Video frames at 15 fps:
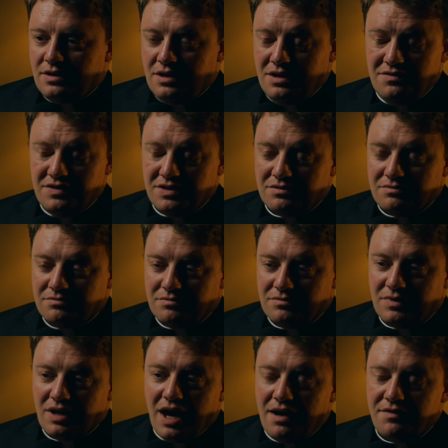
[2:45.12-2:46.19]
even
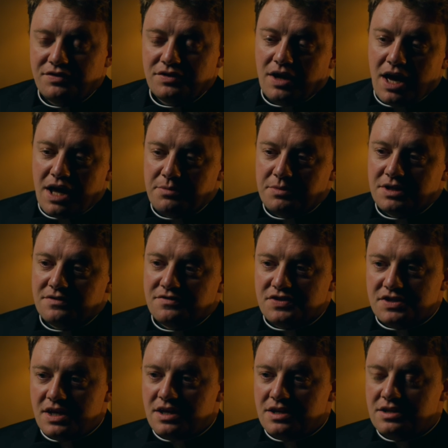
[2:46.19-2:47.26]
after Adam and Eve
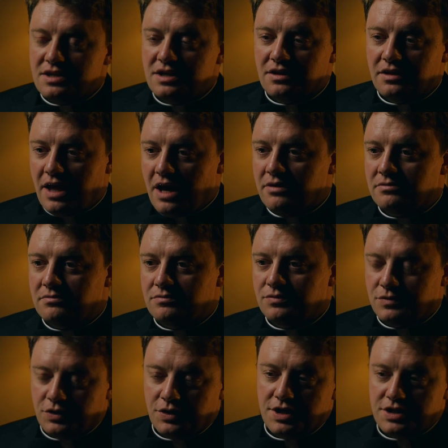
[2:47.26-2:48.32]
sinned, he
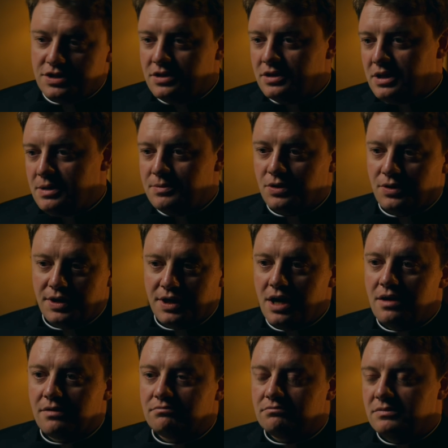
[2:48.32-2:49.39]
allowed creation to keep going
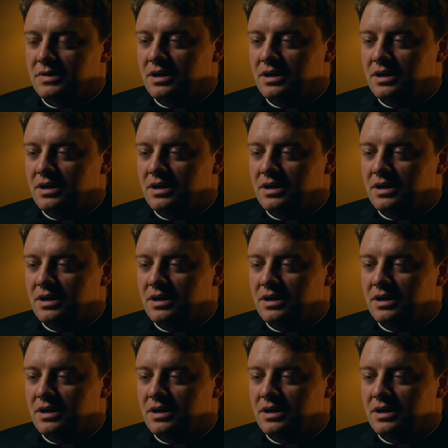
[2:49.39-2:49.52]
on.